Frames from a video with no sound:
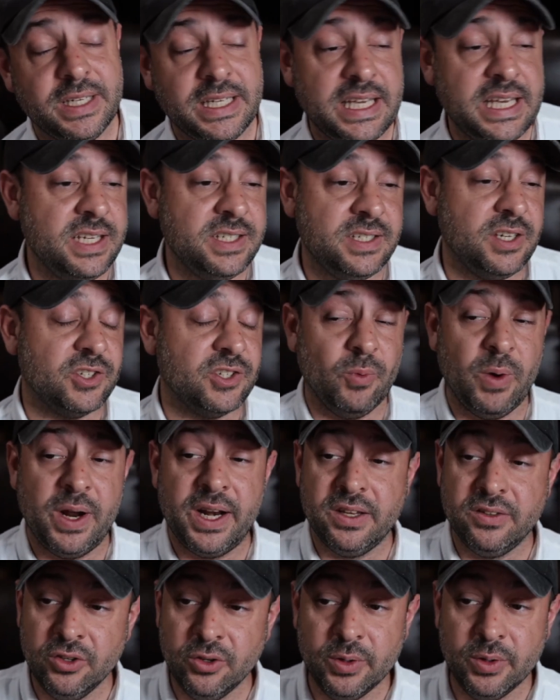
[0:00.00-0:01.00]
easiest way to
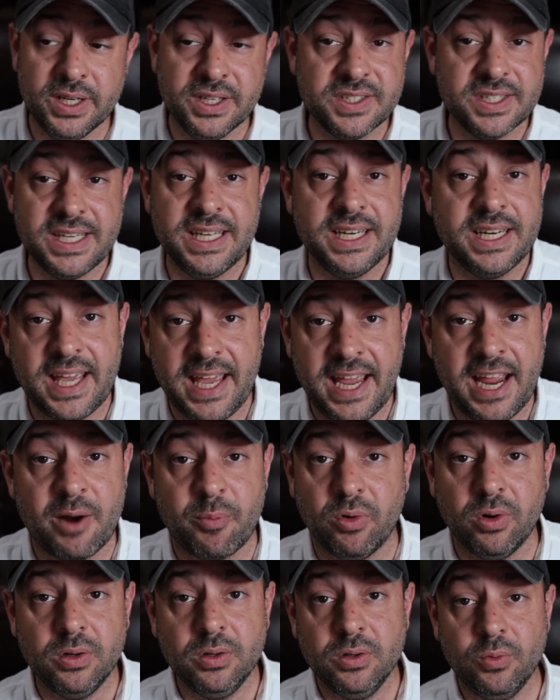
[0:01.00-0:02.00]
do it is in
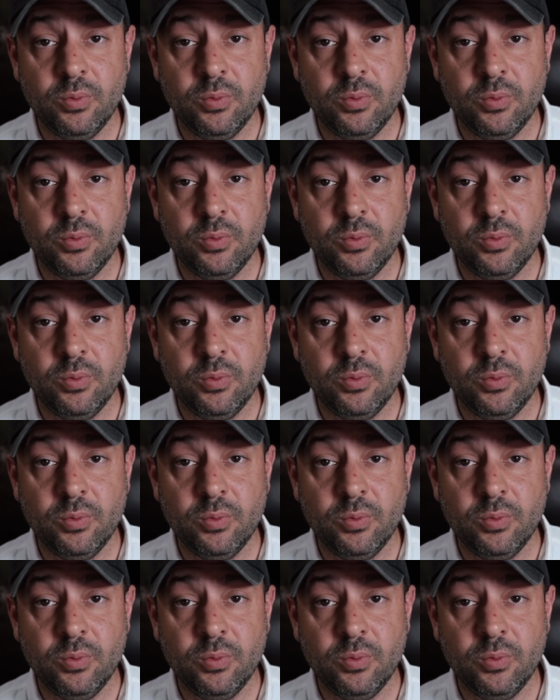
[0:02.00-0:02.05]
camera